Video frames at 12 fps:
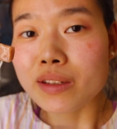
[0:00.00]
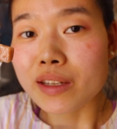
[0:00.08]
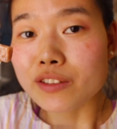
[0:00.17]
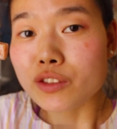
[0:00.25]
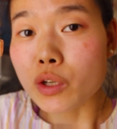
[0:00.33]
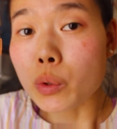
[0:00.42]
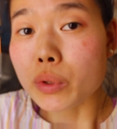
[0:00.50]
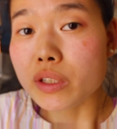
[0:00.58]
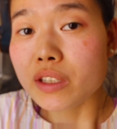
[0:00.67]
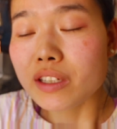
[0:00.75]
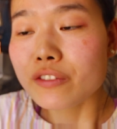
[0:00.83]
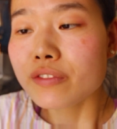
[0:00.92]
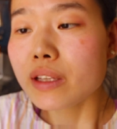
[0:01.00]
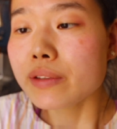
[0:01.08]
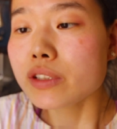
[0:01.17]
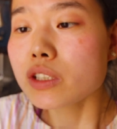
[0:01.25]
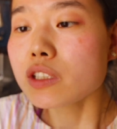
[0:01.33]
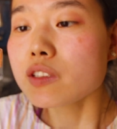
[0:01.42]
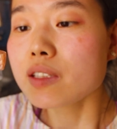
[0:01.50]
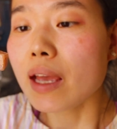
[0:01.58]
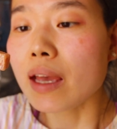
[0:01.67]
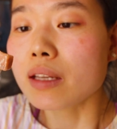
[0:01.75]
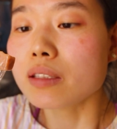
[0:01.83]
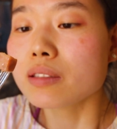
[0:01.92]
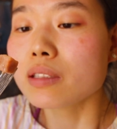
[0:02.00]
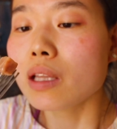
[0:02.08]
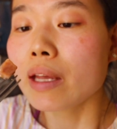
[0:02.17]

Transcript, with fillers: the nice coconutty flavors, and it's